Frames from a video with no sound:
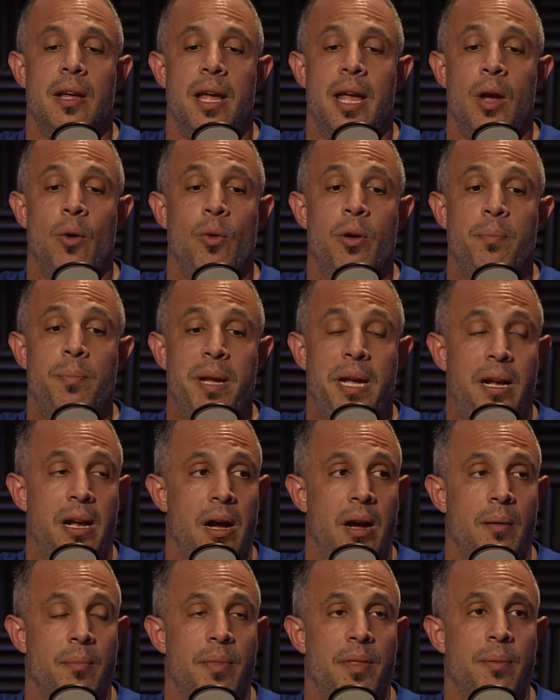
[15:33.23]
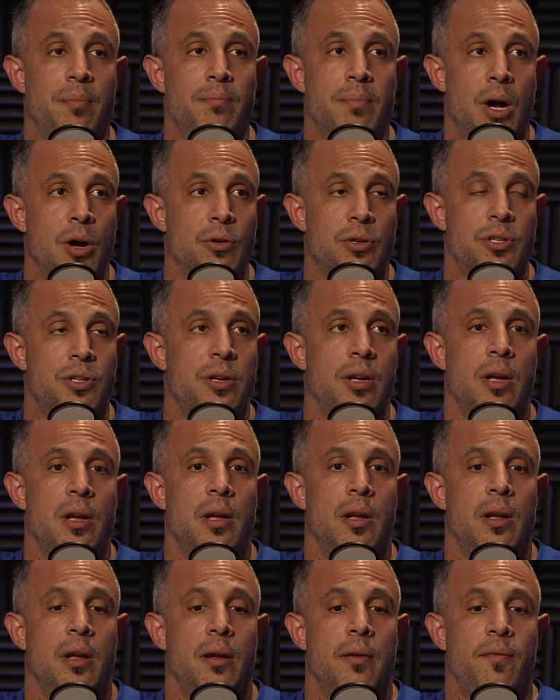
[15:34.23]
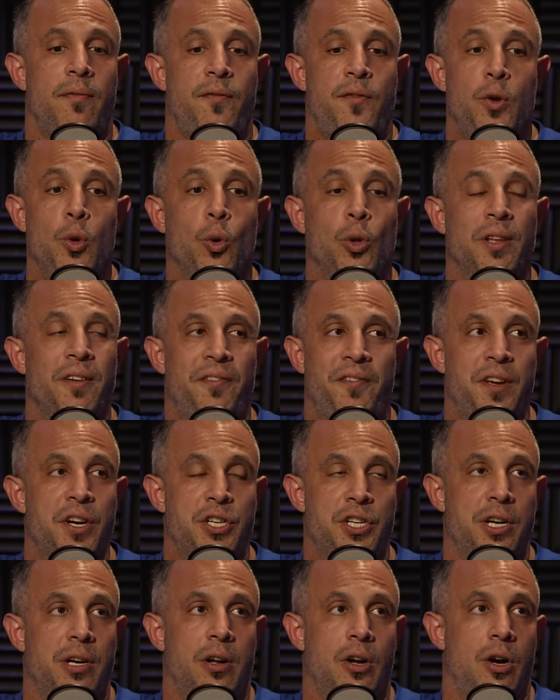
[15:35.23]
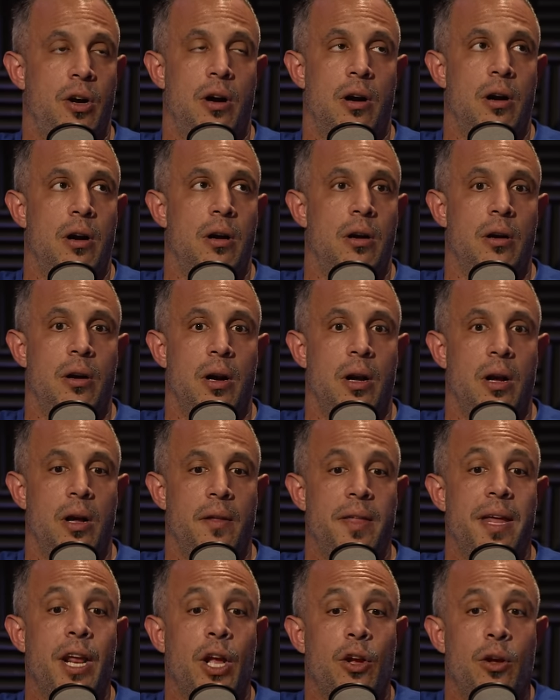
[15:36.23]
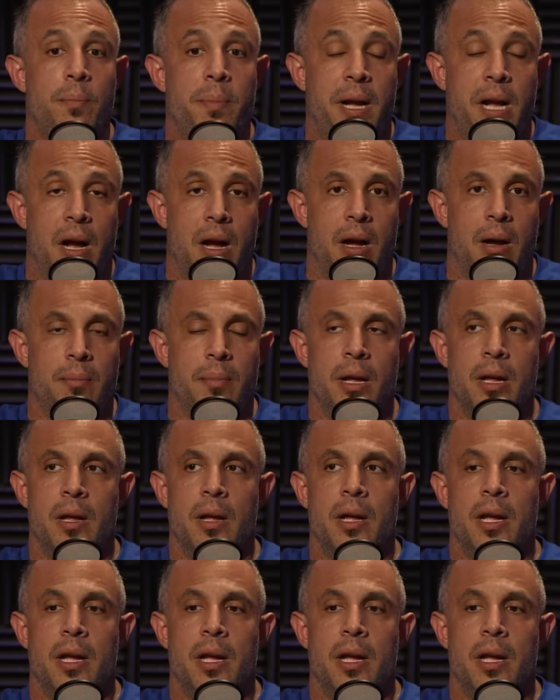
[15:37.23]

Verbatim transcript: It would become the most fuel efficient car uh, that it could become